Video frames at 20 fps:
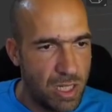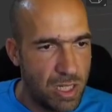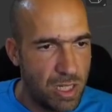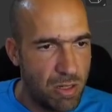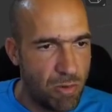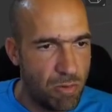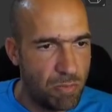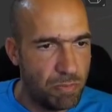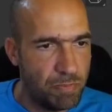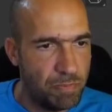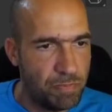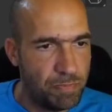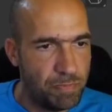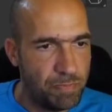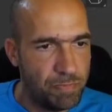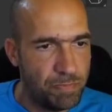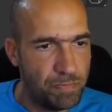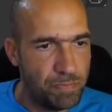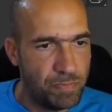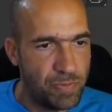So,
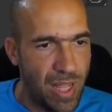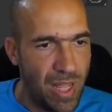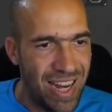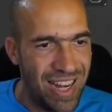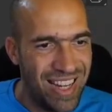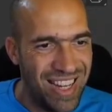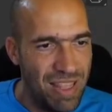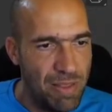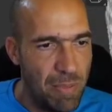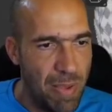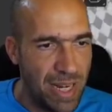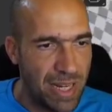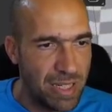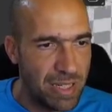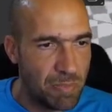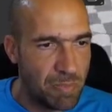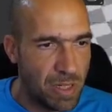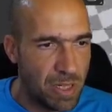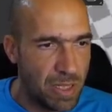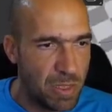I did make
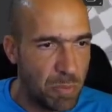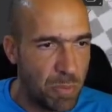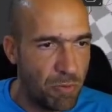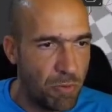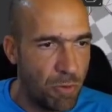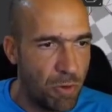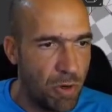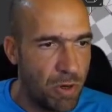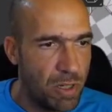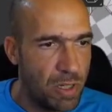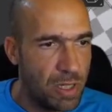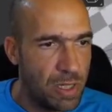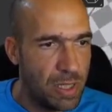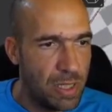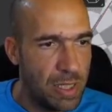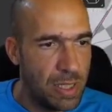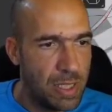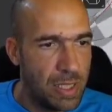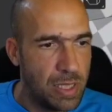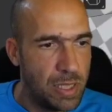some cuts before,
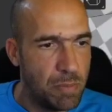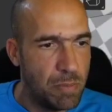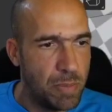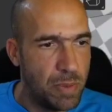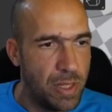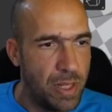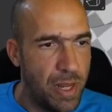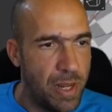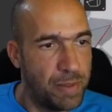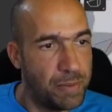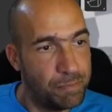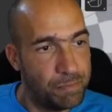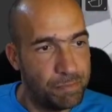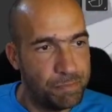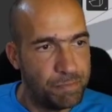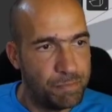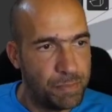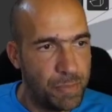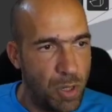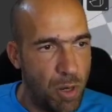but they
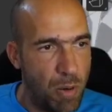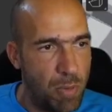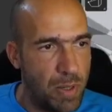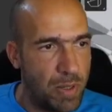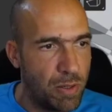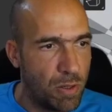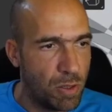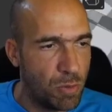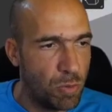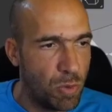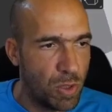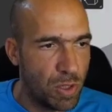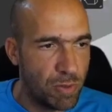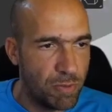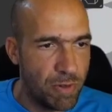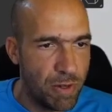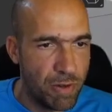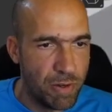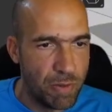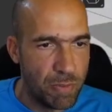probably not
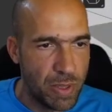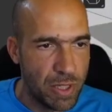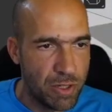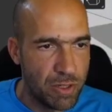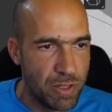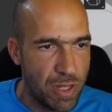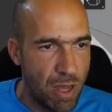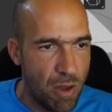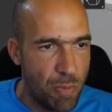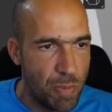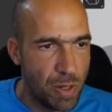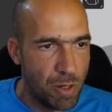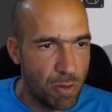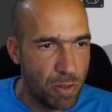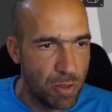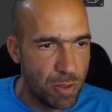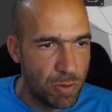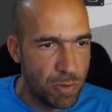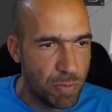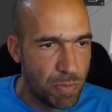work very much now
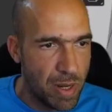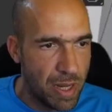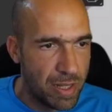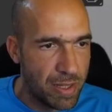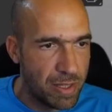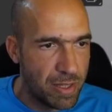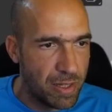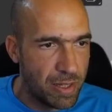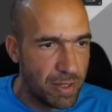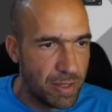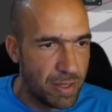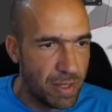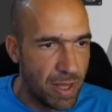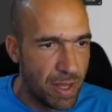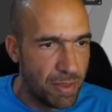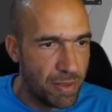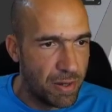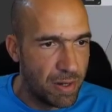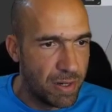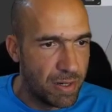because we made
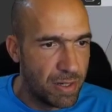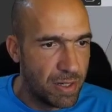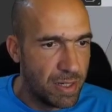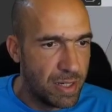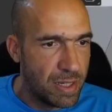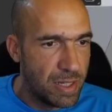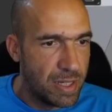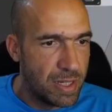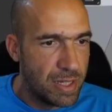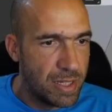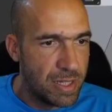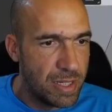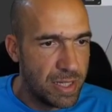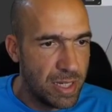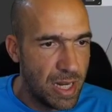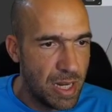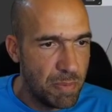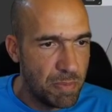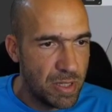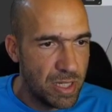another
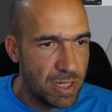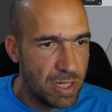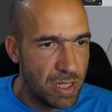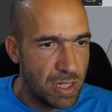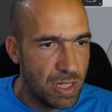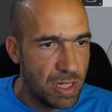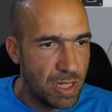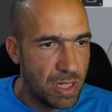seams.